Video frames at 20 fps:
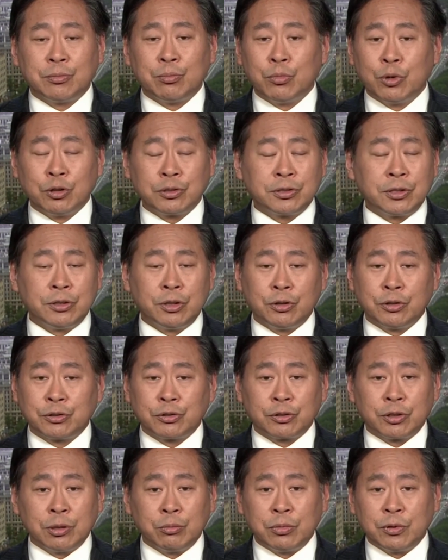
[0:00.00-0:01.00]
Most of those
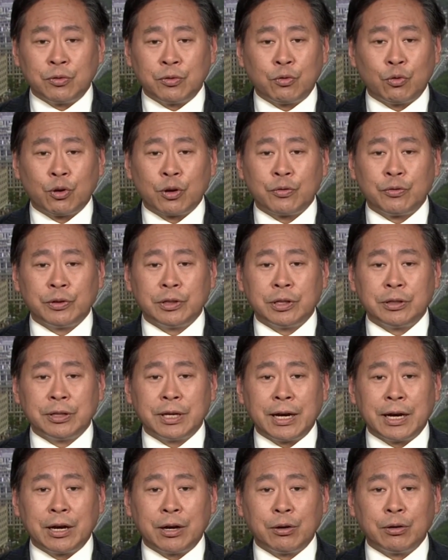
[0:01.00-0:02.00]
are going to be forfeited
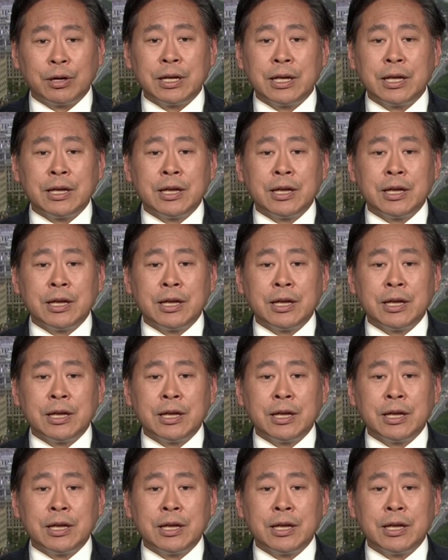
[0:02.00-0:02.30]
now.